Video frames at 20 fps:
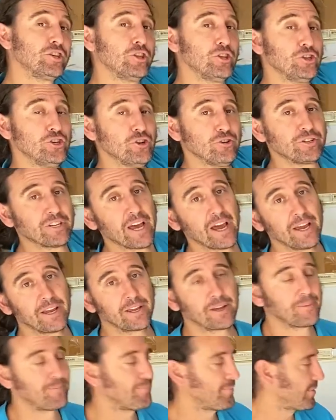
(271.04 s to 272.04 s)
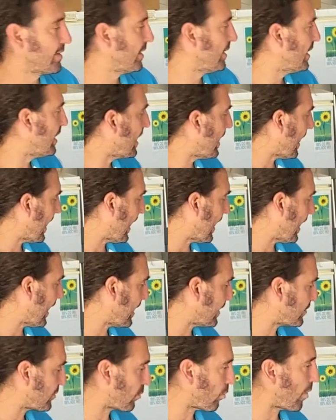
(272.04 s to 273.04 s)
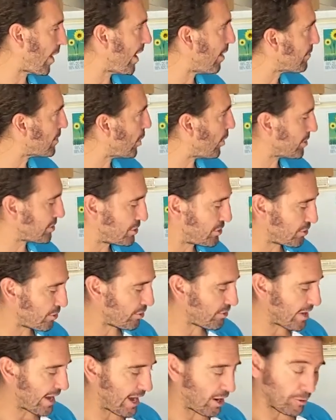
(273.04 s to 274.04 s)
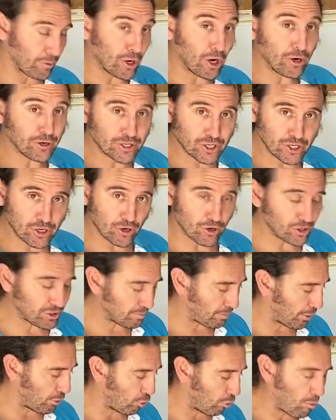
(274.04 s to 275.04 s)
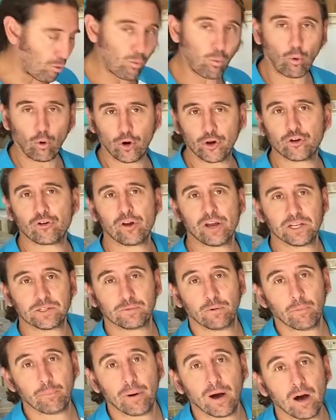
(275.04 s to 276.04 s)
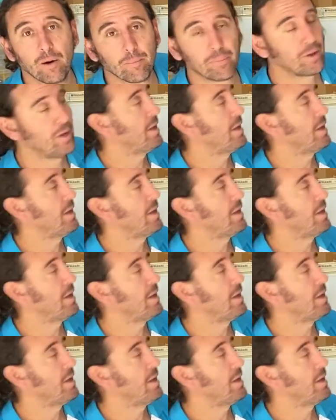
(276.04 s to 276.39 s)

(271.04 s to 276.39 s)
the new tank. And the way I'm going to do that, I'm going to use my normal water transfer pump,